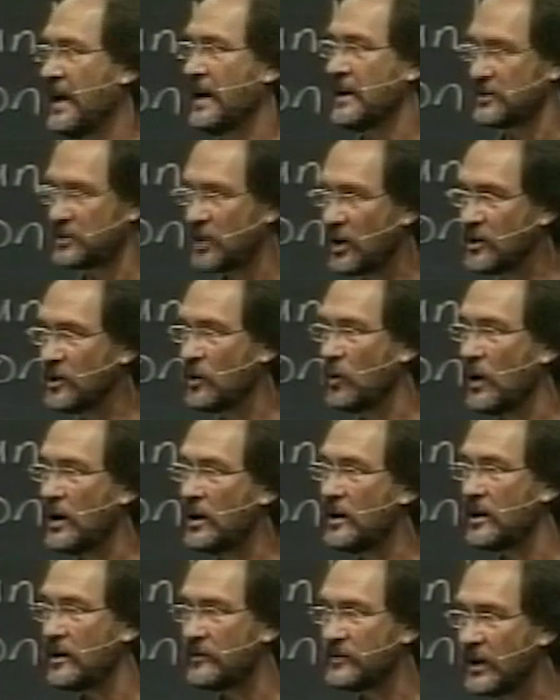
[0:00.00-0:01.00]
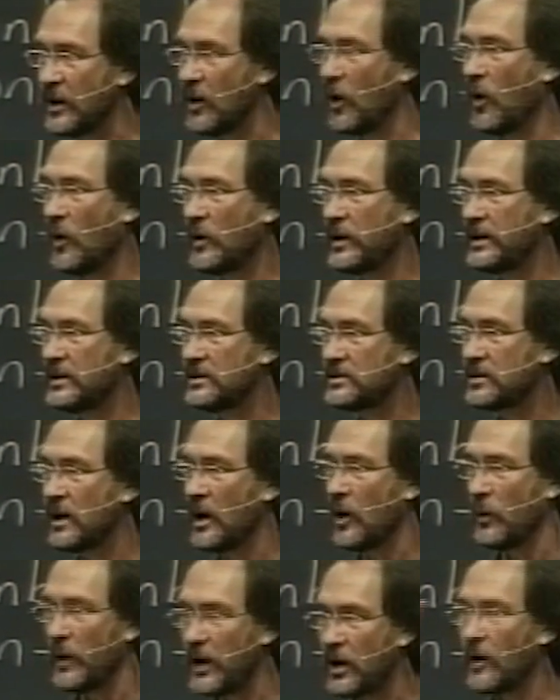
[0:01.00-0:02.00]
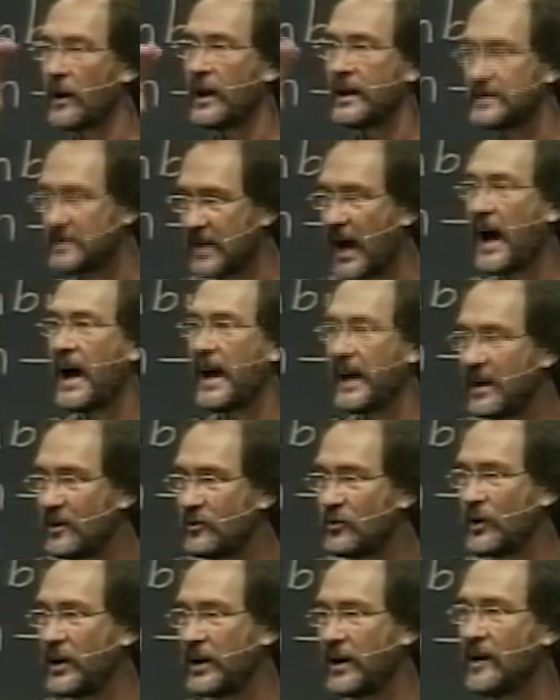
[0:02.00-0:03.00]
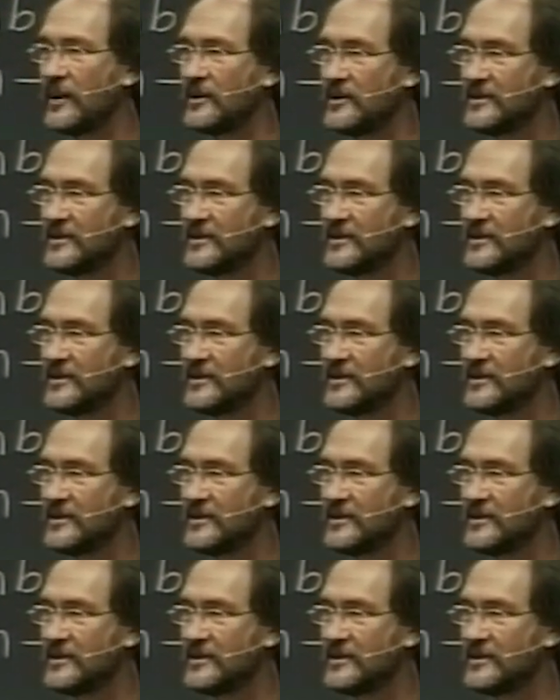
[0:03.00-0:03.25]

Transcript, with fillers: So the word of the Lord is, we're going to die if we go.